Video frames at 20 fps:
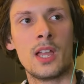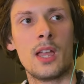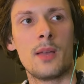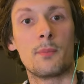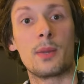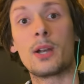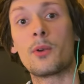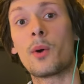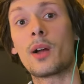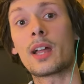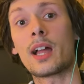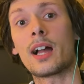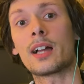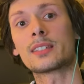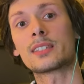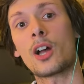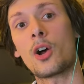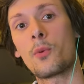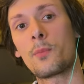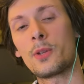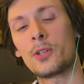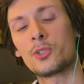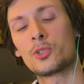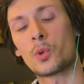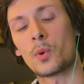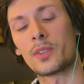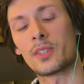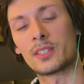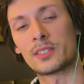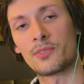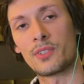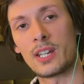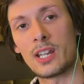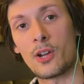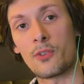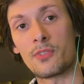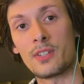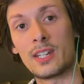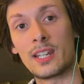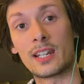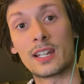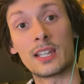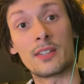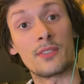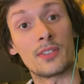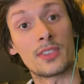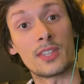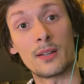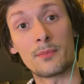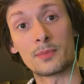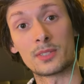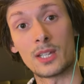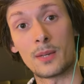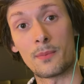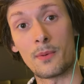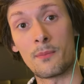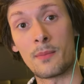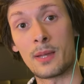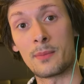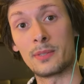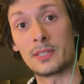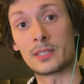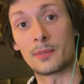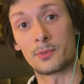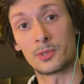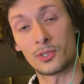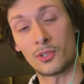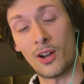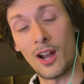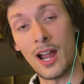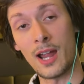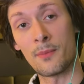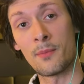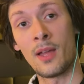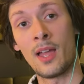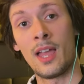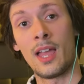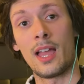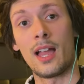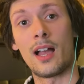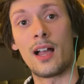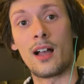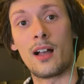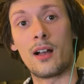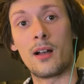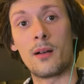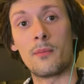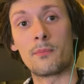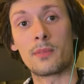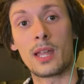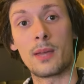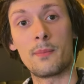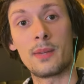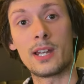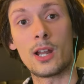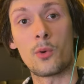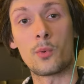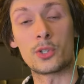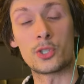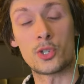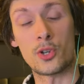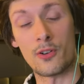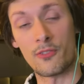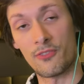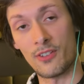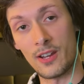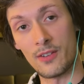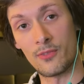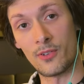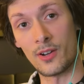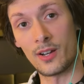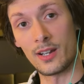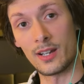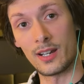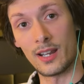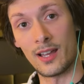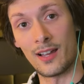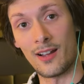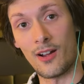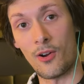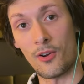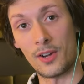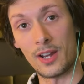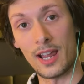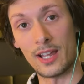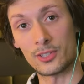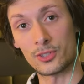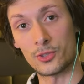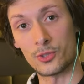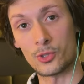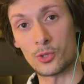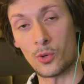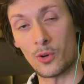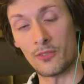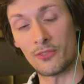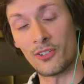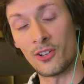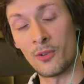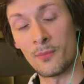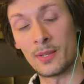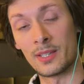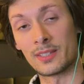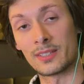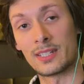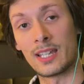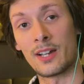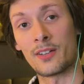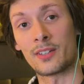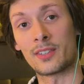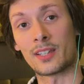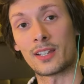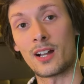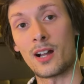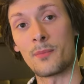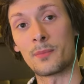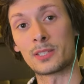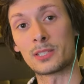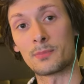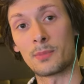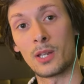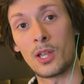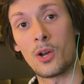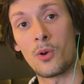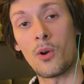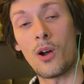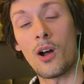But anyway, guys, I hope you enjoyed this video. If you did, leave a thumbs up and maybe subscribe. Let me know what your favorite Ari Aster short film is down in the comments below.